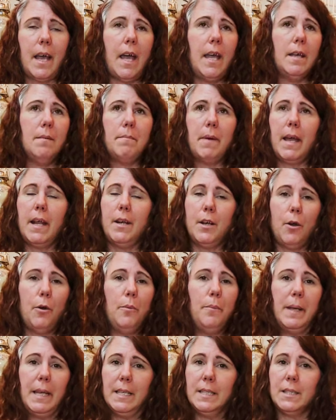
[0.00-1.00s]
I am by no
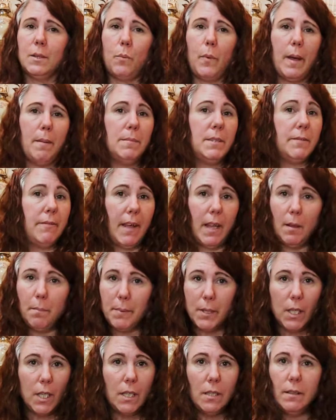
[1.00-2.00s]
means a web
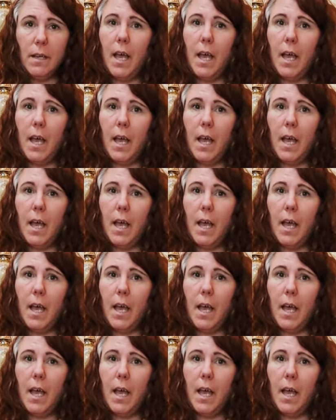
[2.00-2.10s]
developer,